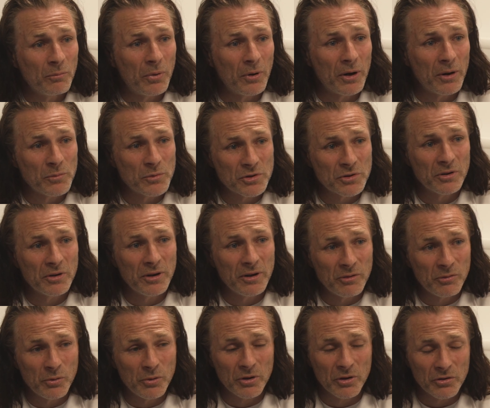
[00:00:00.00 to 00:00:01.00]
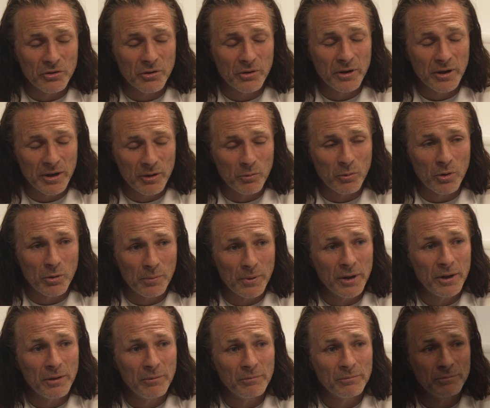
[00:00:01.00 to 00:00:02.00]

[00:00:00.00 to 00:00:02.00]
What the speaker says: But I'm sure if we all do it, it will be.